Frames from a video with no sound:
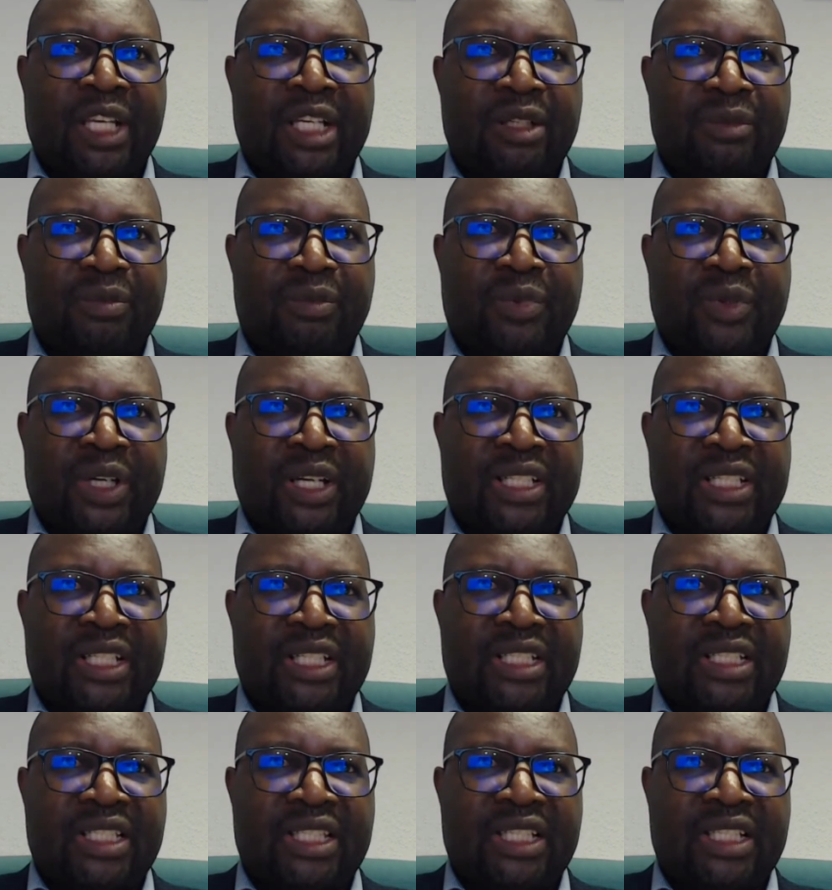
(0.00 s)
In
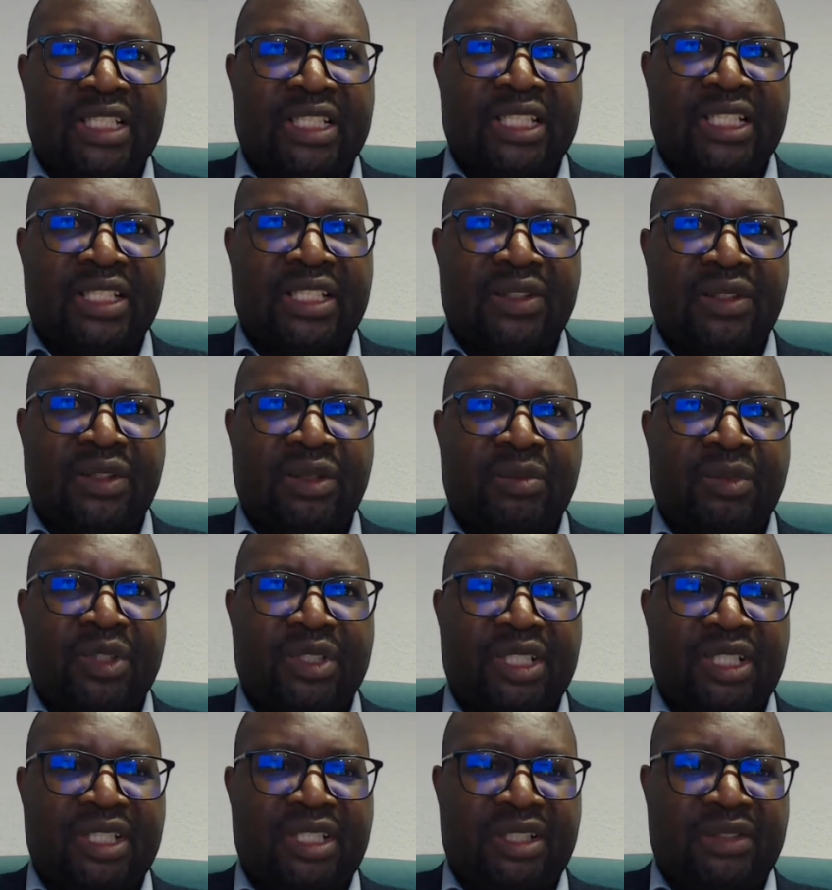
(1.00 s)
practice, this is
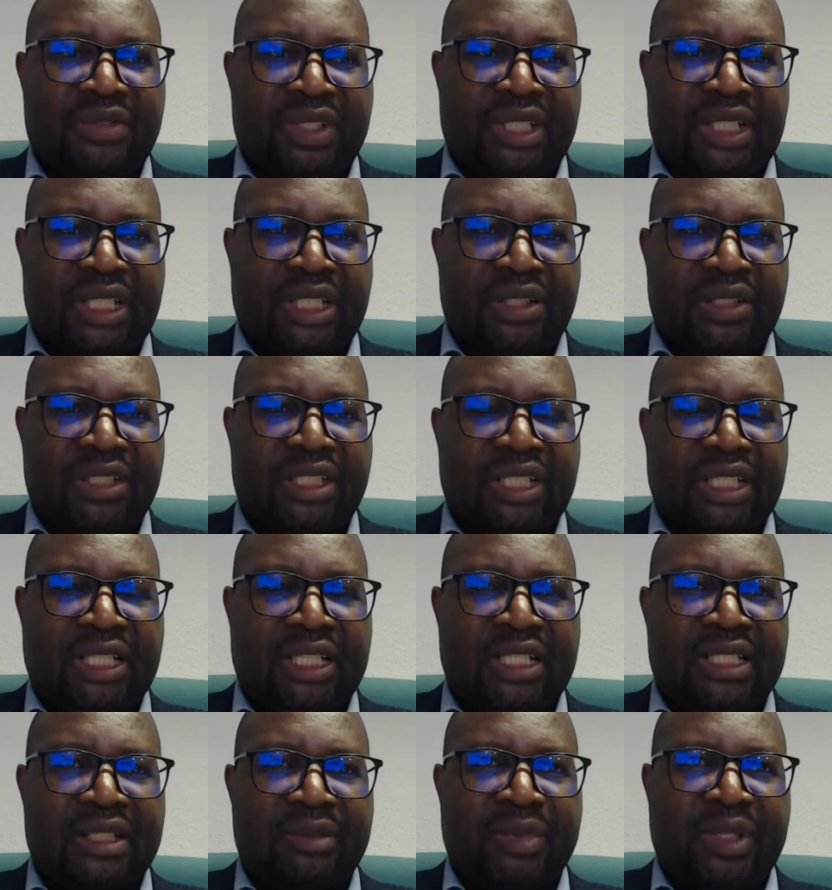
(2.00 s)
almost difficult
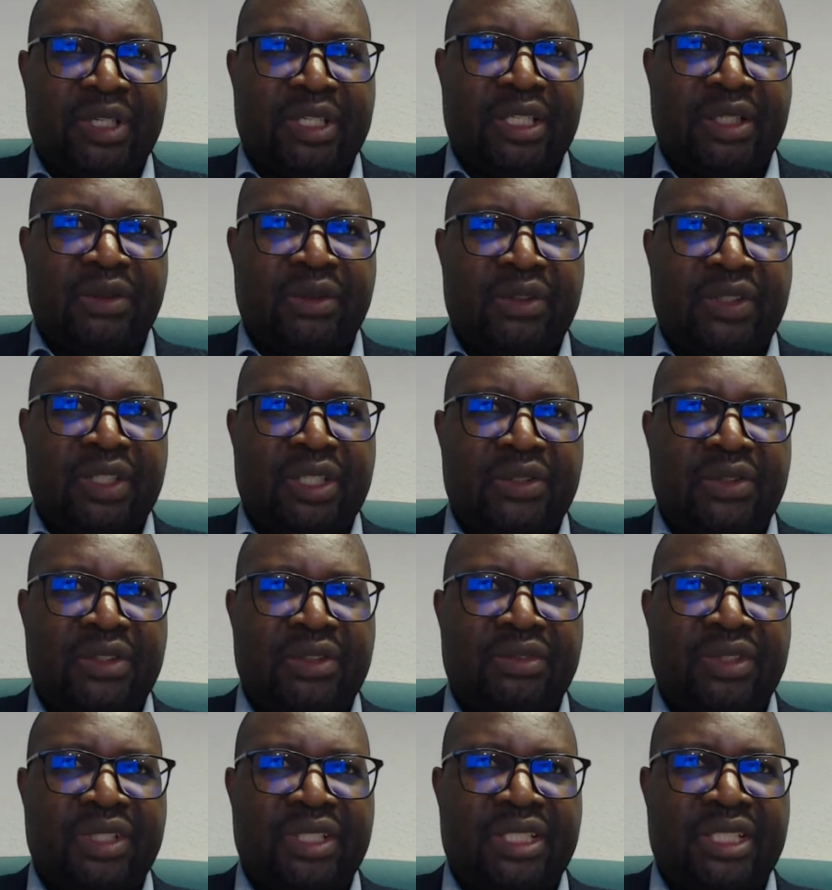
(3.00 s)
depending on the
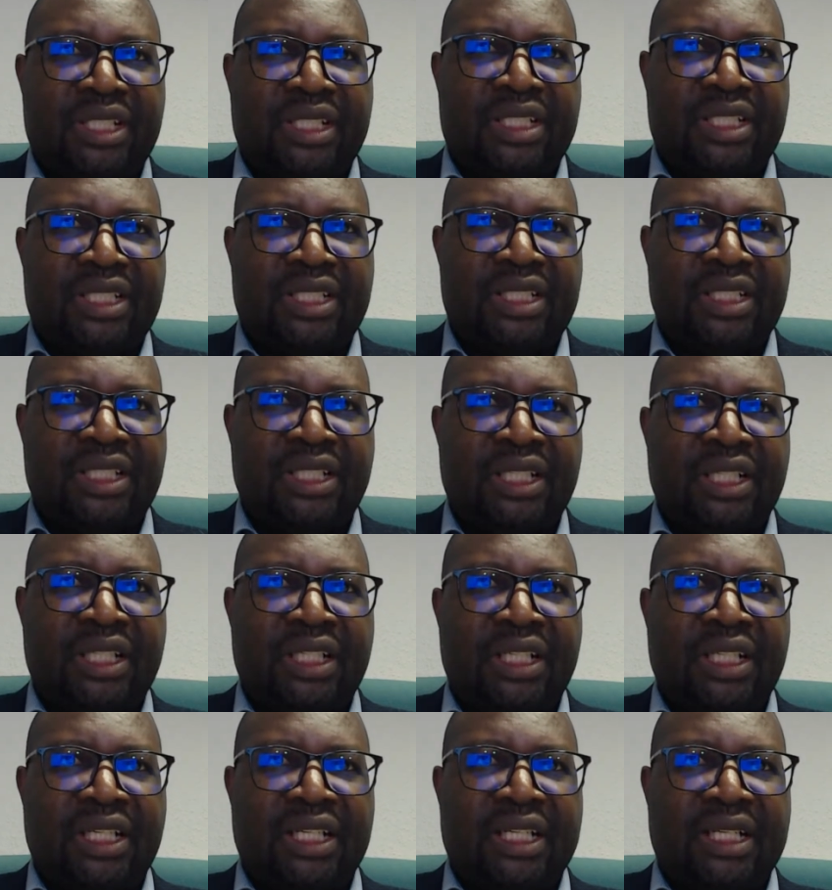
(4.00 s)
university
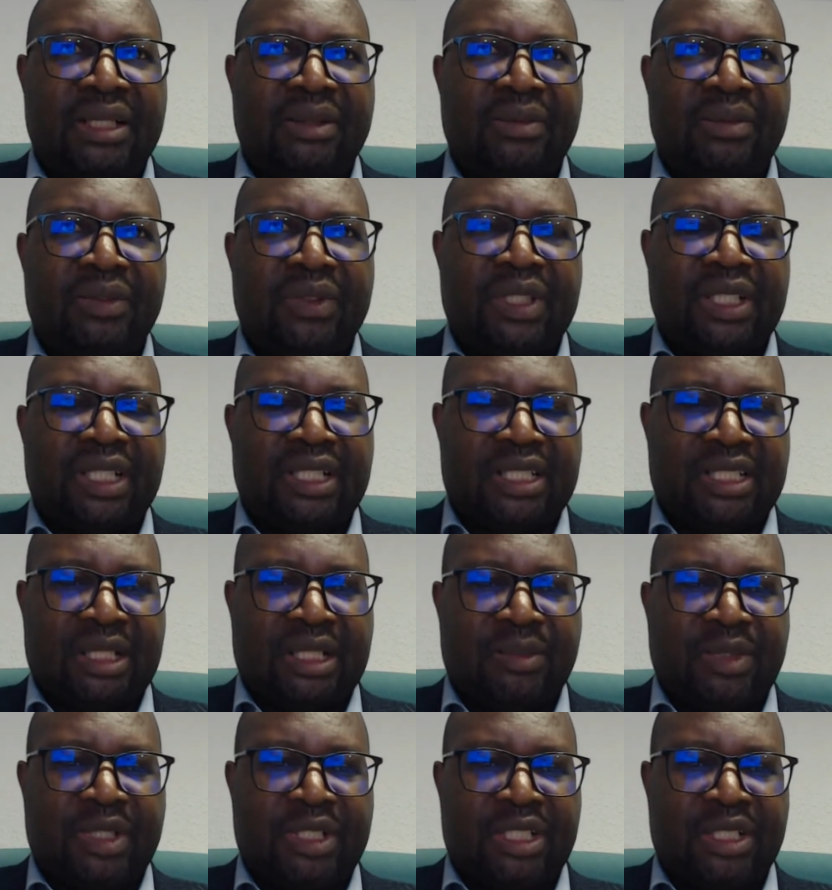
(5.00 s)
that
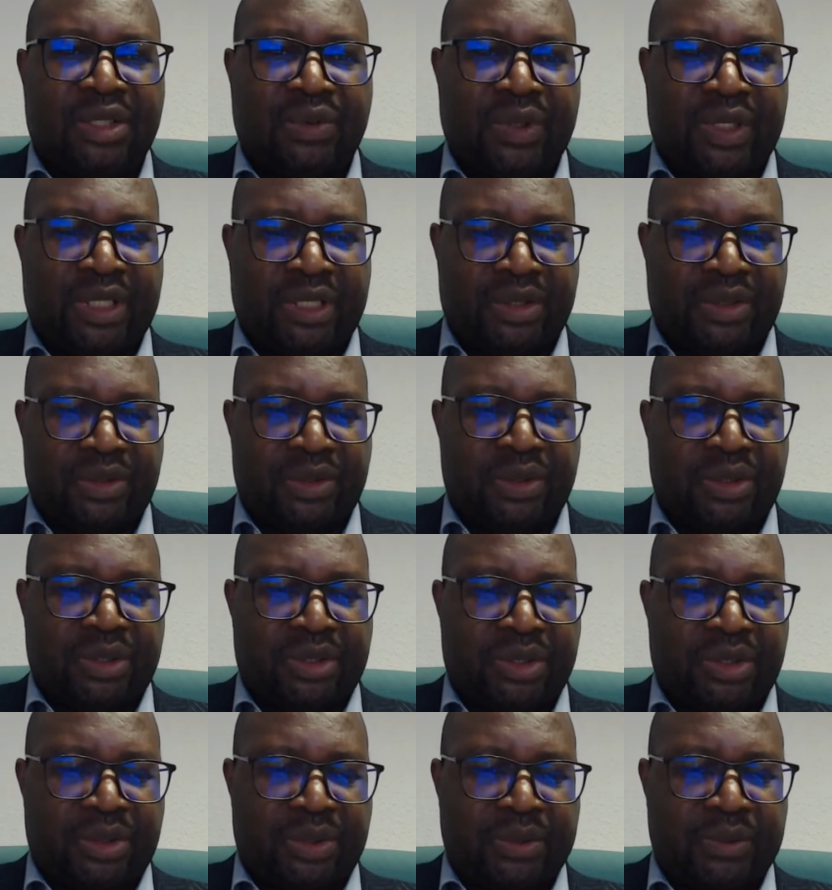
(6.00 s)
someone is going to
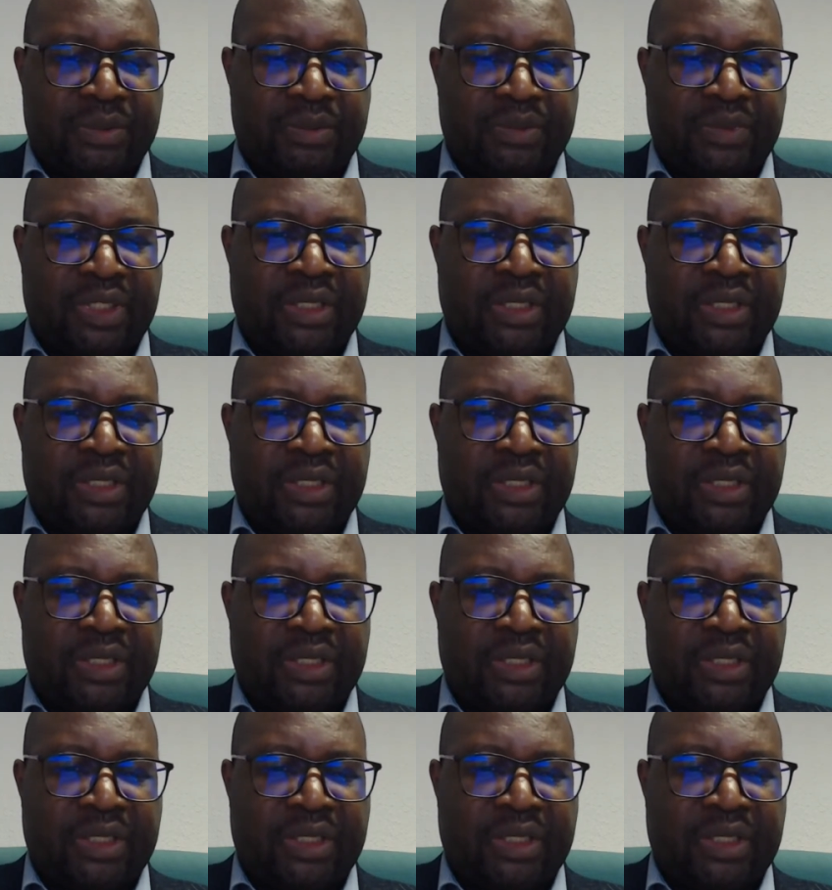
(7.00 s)
go to.